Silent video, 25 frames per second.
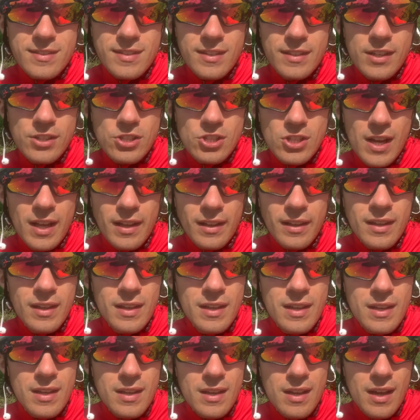than a gel.
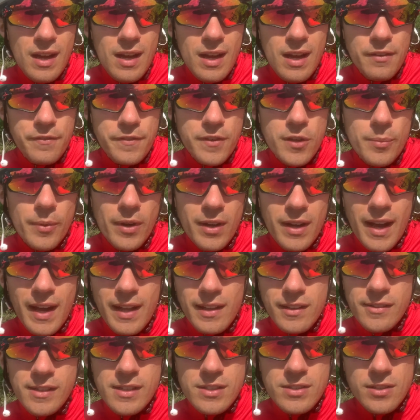A few more
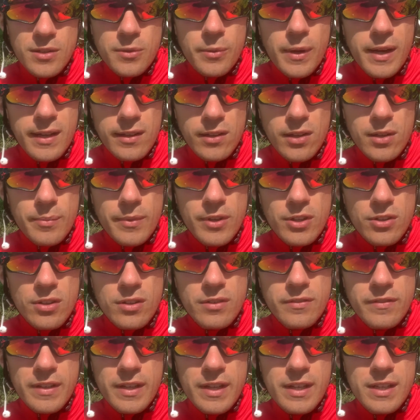calories and quite a lot more
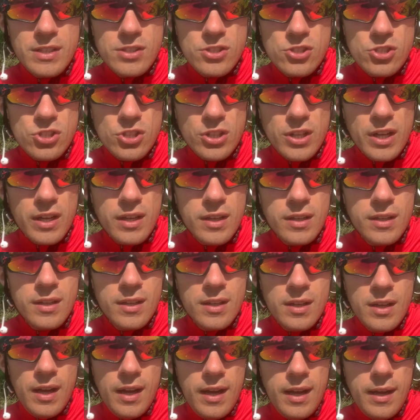of it is sugar.
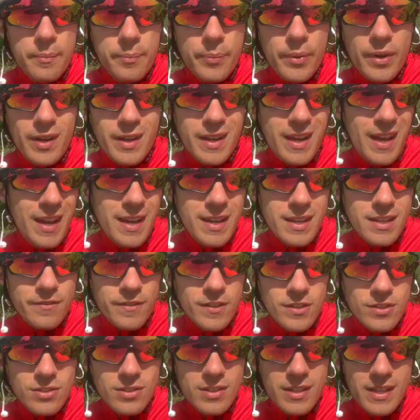But again, if
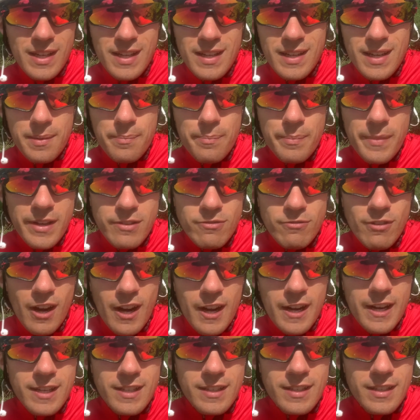you're eating it
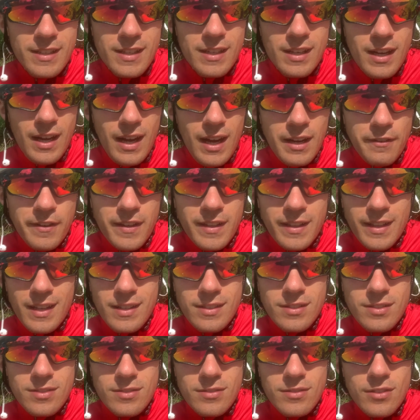mid-ride, I think
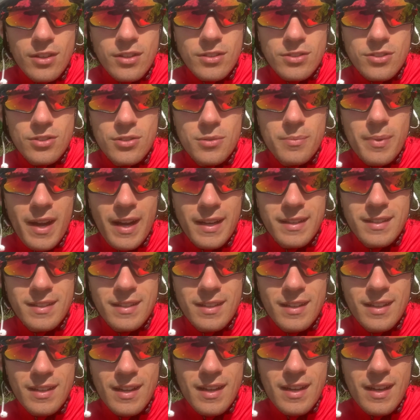that's not too bad.
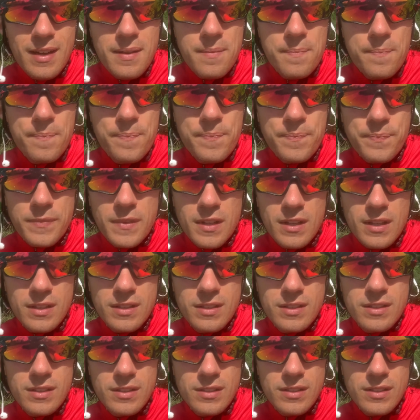
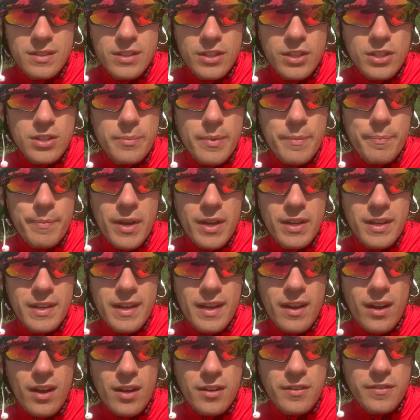You're going to be burning
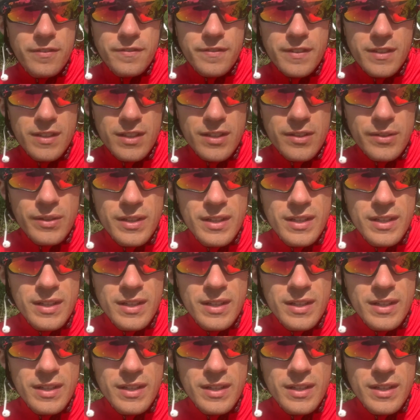it off, you know.